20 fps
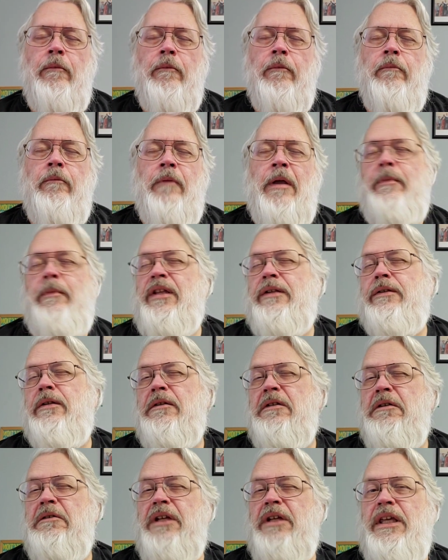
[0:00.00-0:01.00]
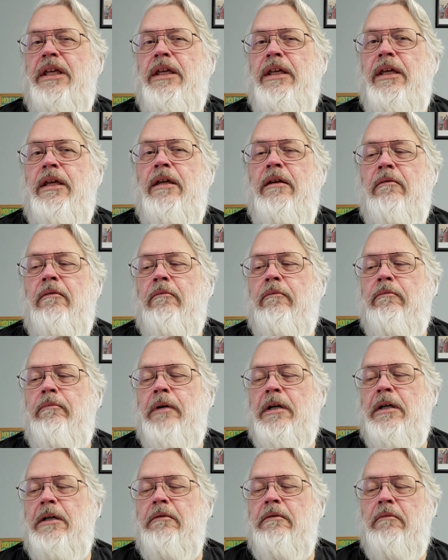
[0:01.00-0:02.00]
Maybe it's a little geeky,
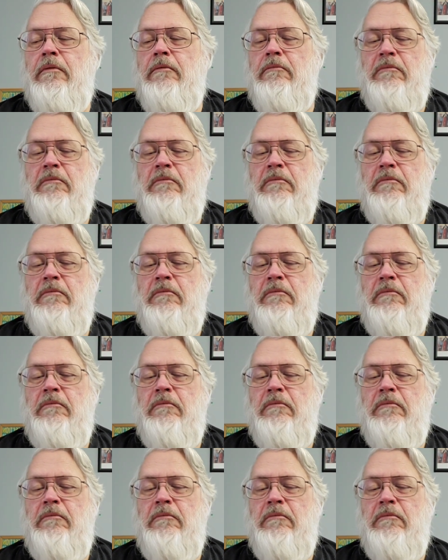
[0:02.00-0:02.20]
but